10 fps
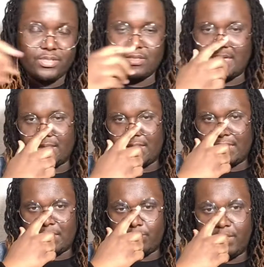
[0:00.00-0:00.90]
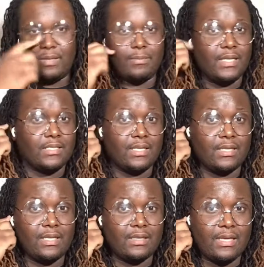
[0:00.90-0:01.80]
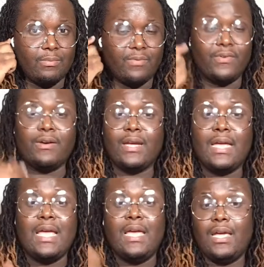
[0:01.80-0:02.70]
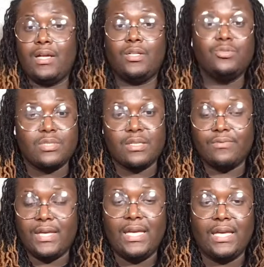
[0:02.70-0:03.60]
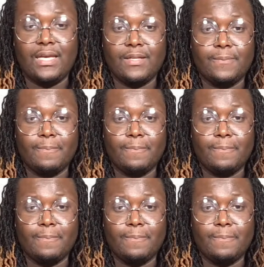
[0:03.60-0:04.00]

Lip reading: So I think that's pretty amazing. I think they were very inclusive in